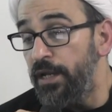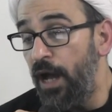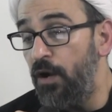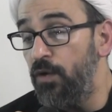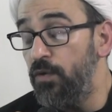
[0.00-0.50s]

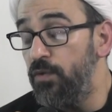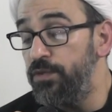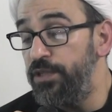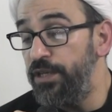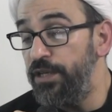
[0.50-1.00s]
Now,
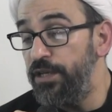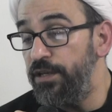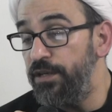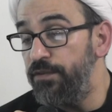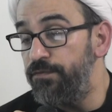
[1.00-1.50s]

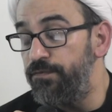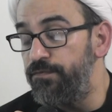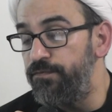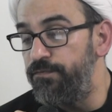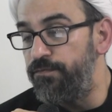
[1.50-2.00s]
the
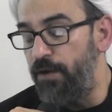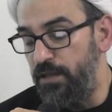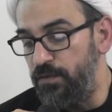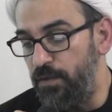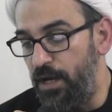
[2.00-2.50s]

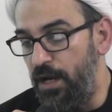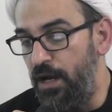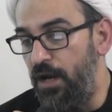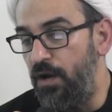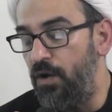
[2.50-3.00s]

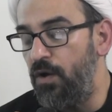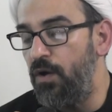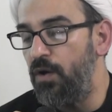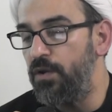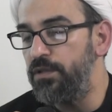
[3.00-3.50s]
fatwa
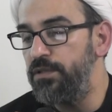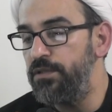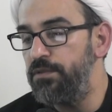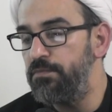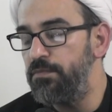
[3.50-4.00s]
or
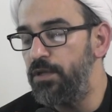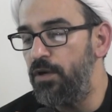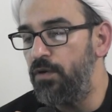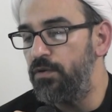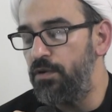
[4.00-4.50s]
you
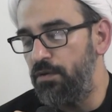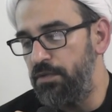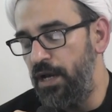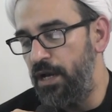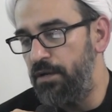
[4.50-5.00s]
know,
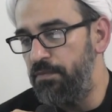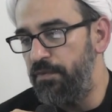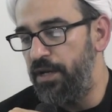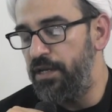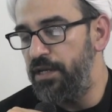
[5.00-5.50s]
yeah,
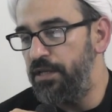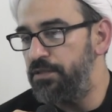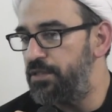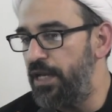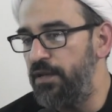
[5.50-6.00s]
where
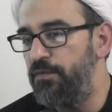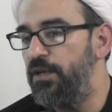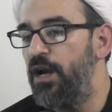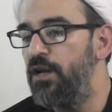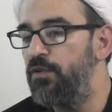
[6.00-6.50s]
he said
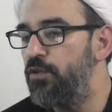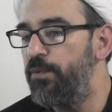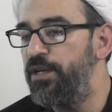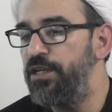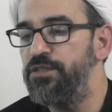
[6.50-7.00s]
we are
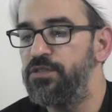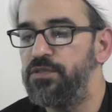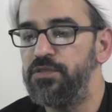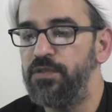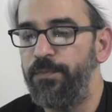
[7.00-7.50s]
nobody is
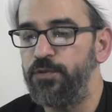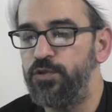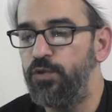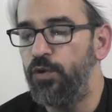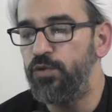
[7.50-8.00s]

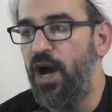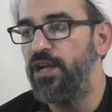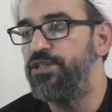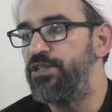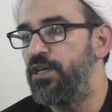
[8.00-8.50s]
supposed to go to
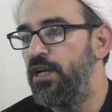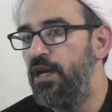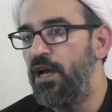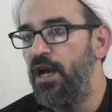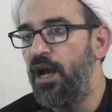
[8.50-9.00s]
Hajj
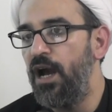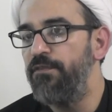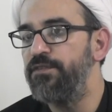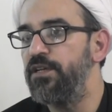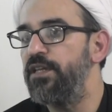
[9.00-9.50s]

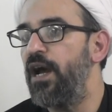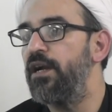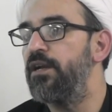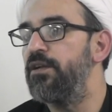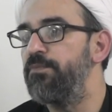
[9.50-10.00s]
after
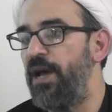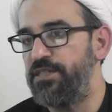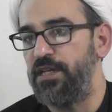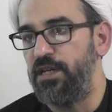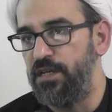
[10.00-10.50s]
that
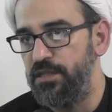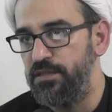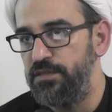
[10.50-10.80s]
massacre.